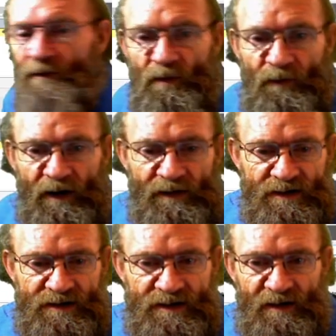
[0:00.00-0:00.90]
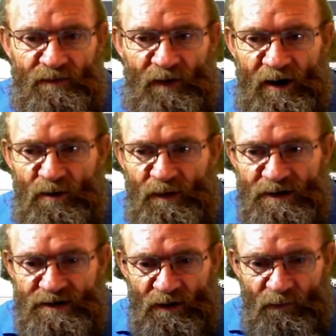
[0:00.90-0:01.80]
you found this
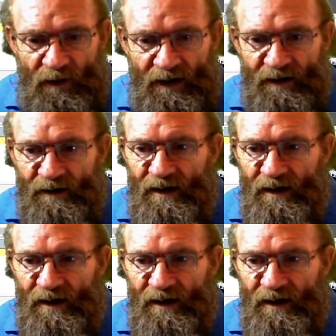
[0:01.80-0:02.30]
valuable so far?